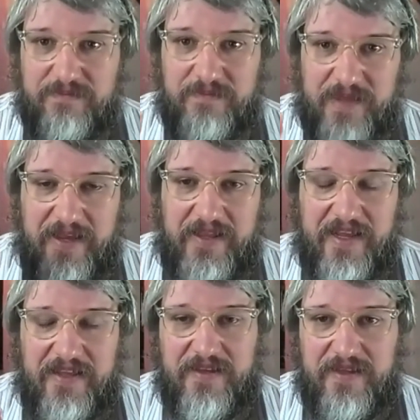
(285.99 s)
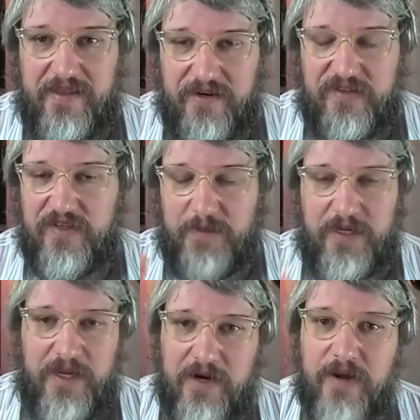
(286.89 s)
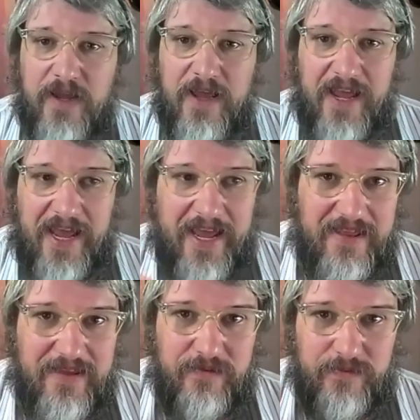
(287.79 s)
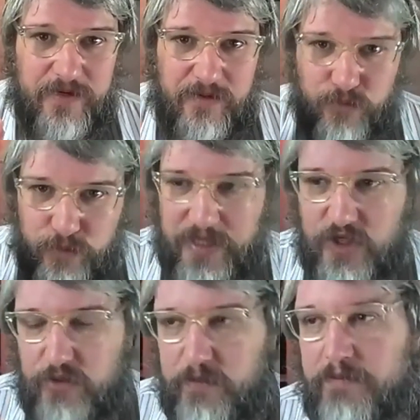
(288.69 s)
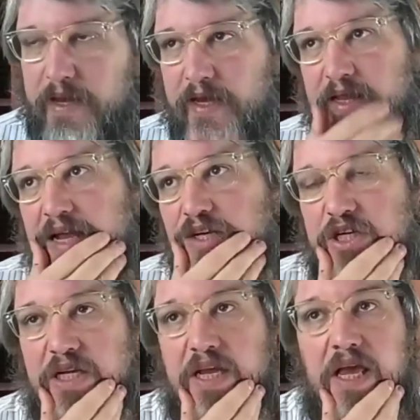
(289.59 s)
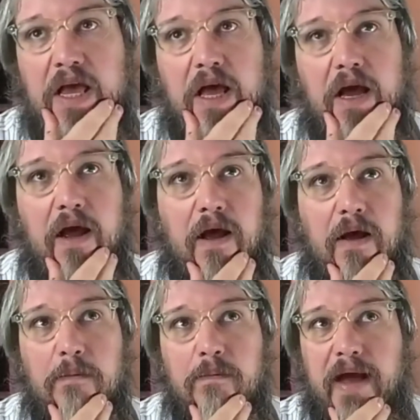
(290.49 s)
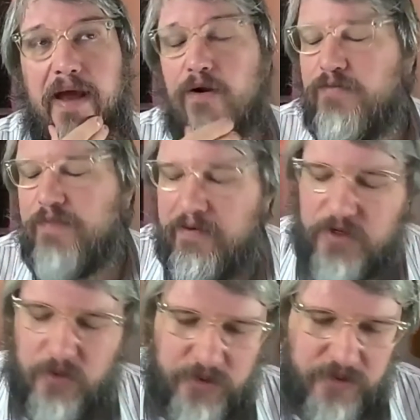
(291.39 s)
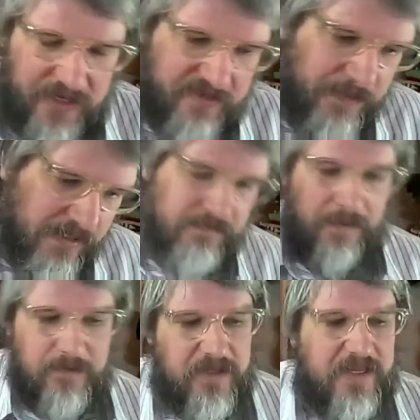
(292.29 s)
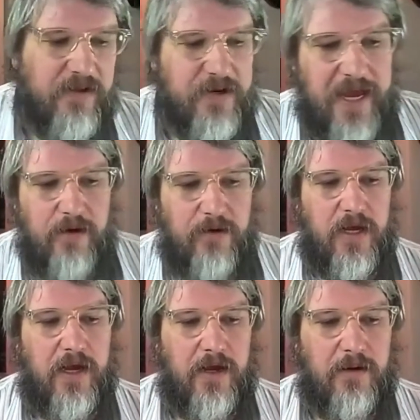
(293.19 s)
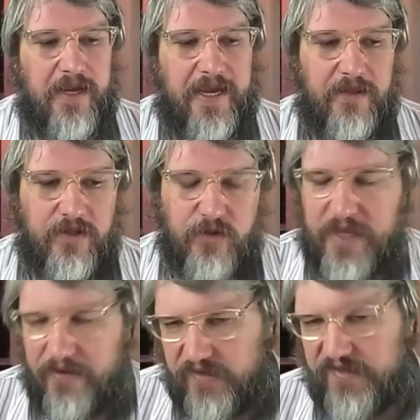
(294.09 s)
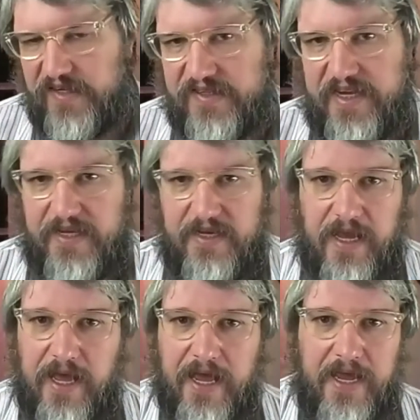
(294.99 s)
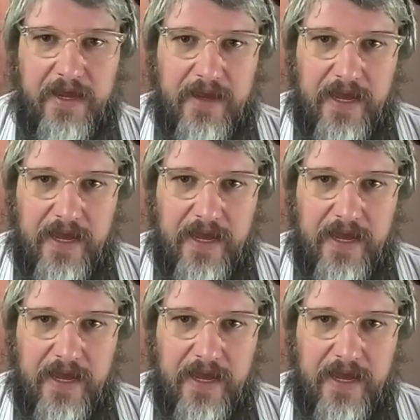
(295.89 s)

think that there's something here, and we really should be paying attention. I don't know if I ever told you this, but I'm going to tell you now. In 2016, I've